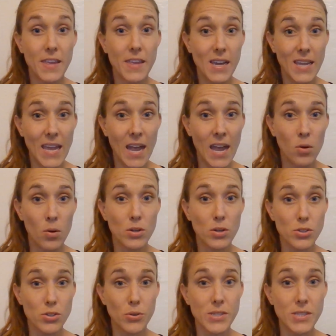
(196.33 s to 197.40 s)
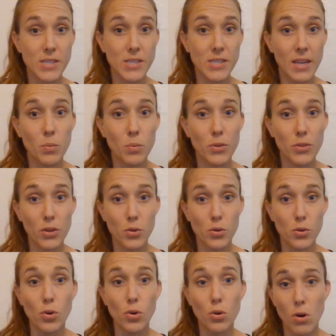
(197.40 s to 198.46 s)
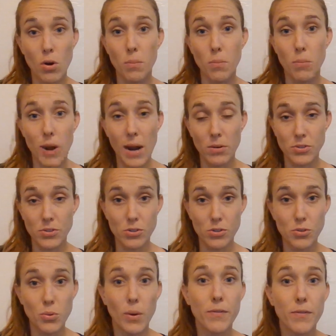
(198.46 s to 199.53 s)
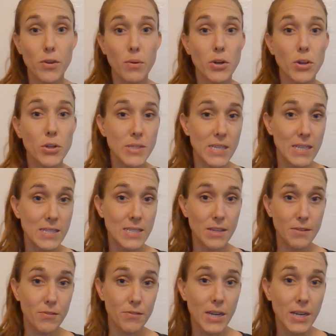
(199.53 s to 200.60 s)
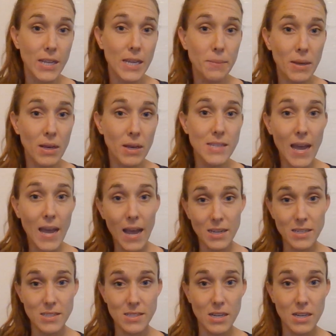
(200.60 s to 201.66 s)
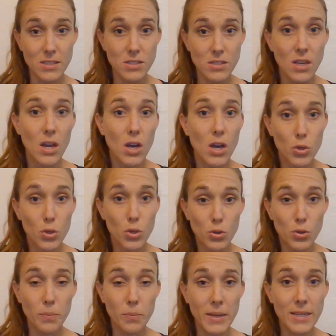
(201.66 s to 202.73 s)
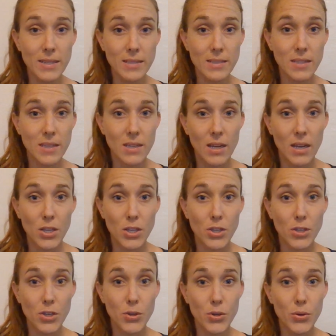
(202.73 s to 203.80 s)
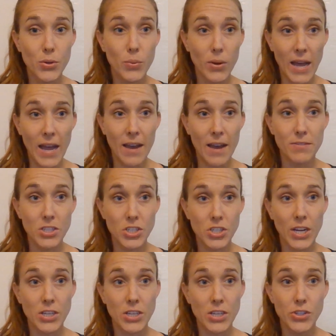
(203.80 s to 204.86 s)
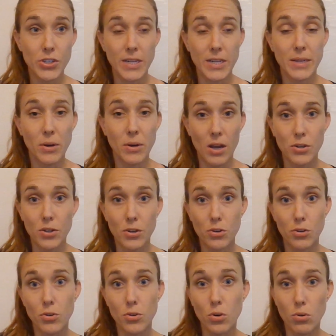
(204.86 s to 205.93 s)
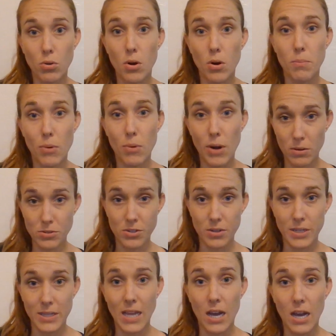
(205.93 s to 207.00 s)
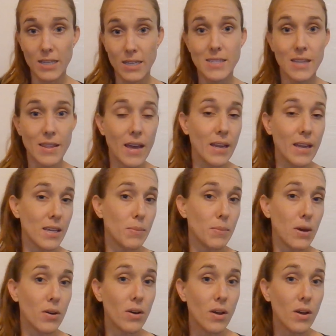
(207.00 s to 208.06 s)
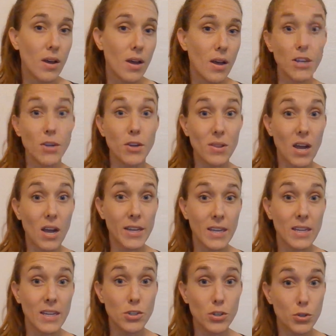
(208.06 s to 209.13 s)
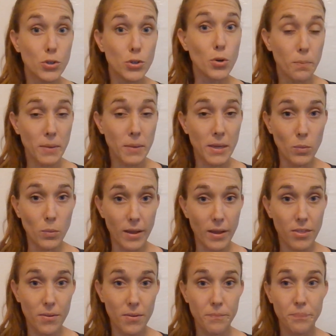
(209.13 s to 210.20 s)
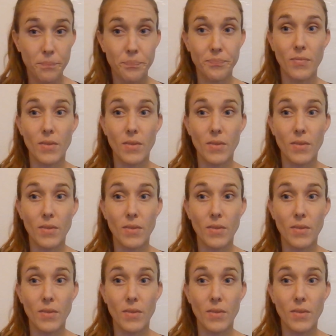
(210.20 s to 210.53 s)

the account associated with the Google Chrome browser. So if you are using a different email to access Google Meet, you will have to change your email on your Google Chrome browser and log into that email that you are logging into Google Meet with.